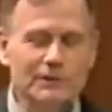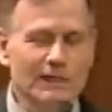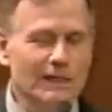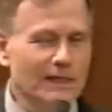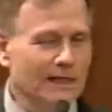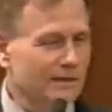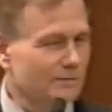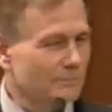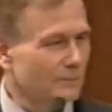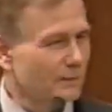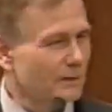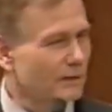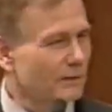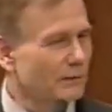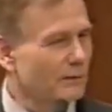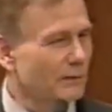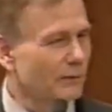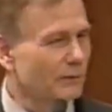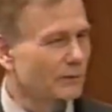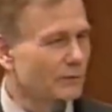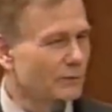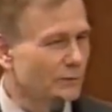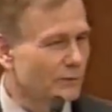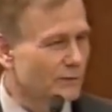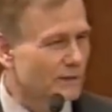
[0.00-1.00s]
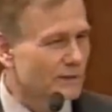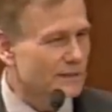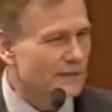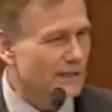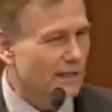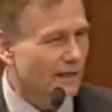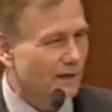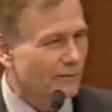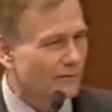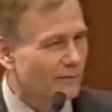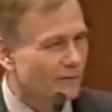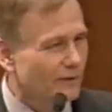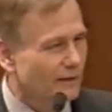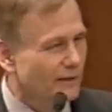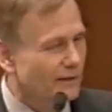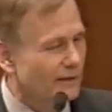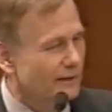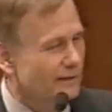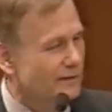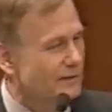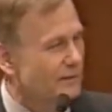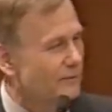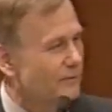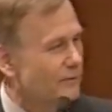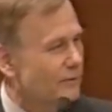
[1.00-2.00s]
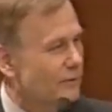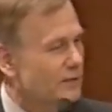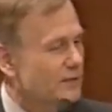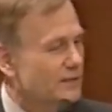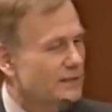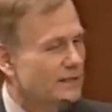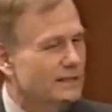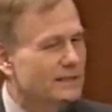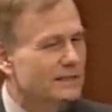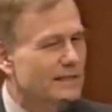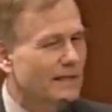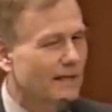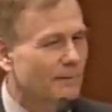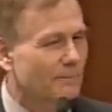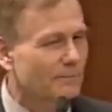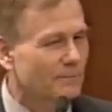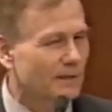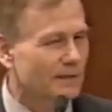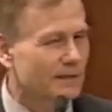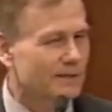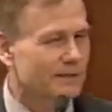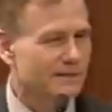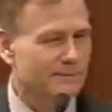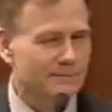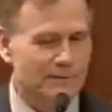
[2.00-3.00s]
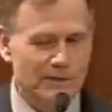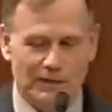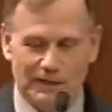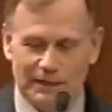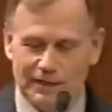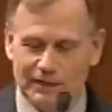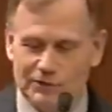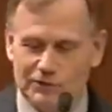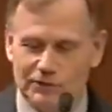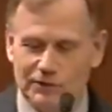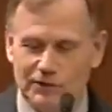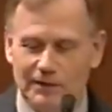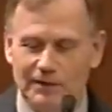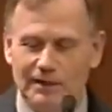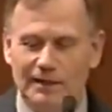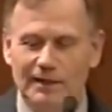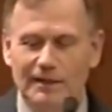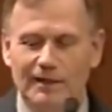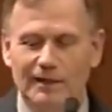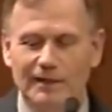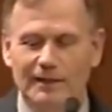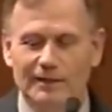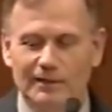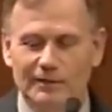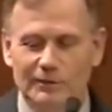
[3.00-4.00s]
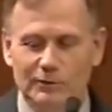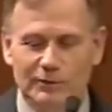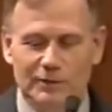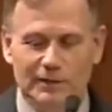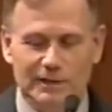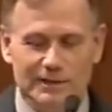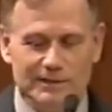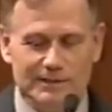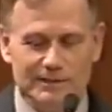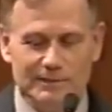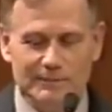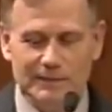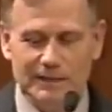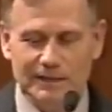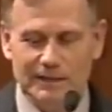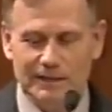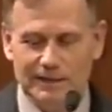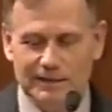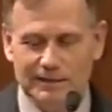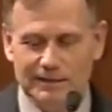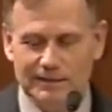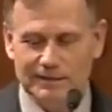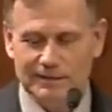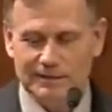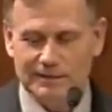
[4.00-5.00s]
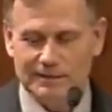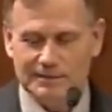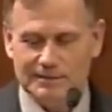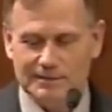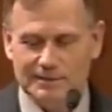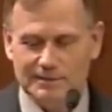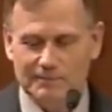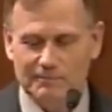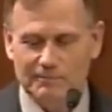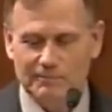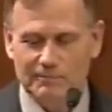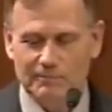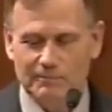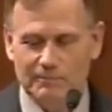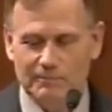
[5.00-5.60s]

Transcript: you get when you don't do this carefully. At your first attempt at simulation, you get something like this.